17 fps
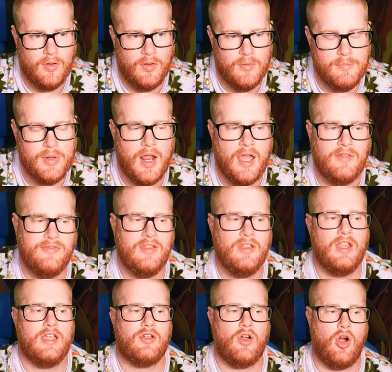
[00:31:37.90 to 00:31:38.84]
But I
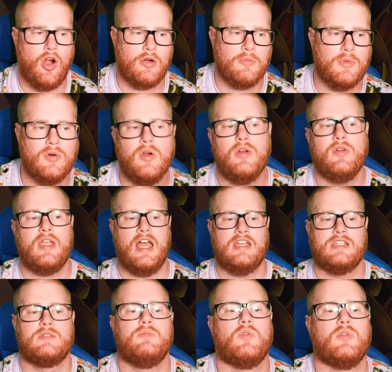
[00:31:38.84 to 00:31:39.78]
feel like Armorogue
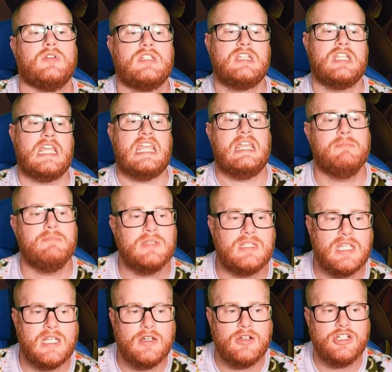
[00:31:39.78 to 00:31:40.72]
has more team
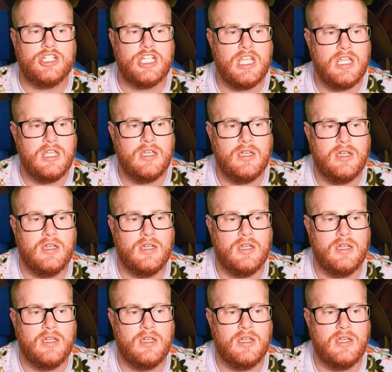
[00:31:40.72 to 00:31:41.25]
synergy